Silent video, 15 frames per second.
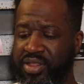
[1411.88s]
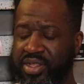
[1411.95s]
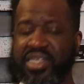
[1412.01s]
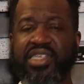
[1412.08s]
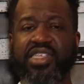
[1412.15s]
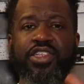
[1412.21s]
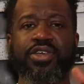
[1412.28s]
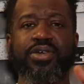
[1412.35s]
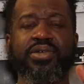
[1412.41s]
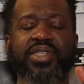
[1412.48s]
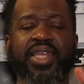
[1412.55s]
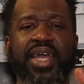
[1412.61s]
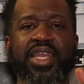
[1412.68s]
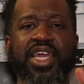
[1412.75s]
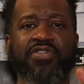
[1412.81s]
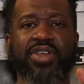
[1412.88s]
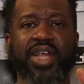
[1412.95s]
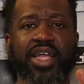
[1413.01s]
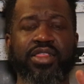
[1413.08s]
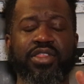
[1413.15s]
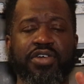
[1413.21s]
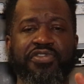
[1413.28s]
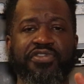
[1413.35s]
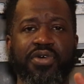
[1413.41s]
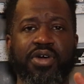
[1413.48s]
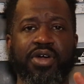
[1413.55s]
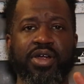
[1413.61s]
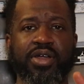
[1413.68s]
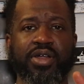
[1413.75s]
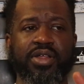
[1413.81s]
this is news that I never look
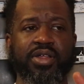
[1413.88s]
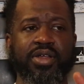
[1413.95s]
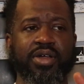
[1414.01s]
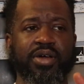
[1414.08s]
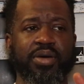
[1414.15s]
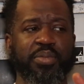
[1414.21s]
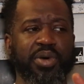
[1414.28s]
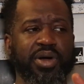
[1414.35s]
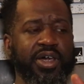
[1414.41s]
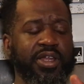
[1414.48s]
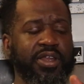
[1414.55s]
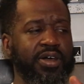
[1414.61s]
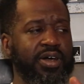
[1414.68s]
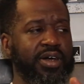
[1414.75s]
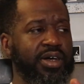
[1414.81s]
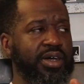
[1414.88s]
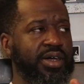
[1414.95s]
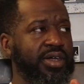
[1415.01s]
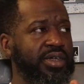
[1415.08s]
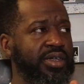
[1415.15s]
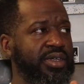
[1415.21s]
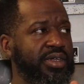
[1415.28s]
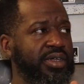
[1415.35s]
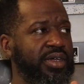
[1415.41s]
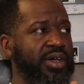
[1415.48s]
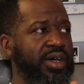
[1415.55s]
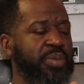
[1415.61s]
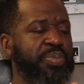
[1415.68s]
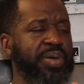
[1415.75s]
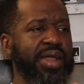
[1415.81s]
for, but
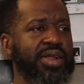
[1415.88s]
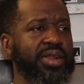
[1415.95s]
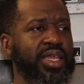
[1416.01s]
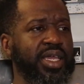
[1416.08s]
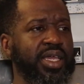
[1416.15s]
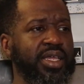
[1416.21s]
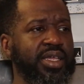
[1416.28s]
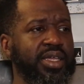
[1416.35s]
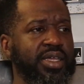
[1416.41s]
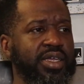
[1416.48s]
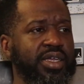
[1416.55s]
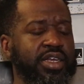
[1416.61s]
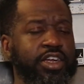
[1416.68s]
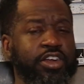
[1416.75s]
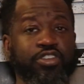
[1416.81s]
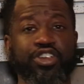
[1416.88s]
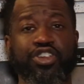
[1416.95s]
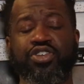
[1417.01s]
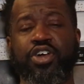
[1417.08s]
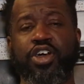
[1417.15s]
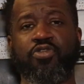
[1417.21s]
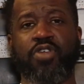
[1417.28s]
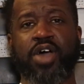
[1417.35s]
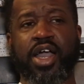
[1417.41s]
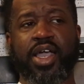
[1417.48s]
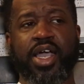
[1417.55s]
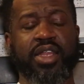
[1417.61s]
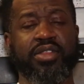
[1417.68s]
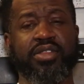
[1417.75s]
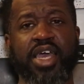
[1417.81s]
apparently Chrisean
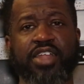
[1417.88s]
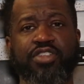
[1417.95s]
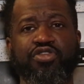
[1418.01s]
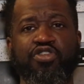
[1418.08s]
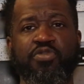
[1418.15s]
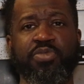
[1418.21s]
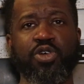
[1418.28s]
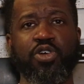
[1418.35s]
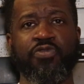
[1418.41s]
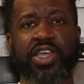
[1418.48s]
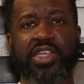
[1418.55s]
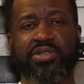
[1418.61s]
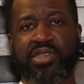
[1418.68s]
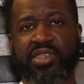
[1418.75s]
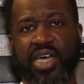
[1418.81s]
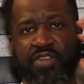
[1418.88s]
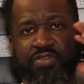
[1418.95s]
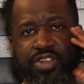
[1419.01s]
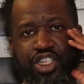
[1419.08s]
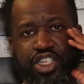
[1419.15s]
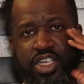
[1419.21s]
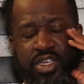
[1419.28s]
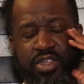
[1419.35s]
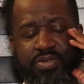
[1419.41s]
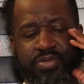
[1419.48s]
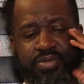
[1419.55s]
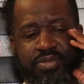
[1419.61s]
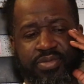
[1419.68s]
Rock got a tattoo of Blueface on the side of her cheek.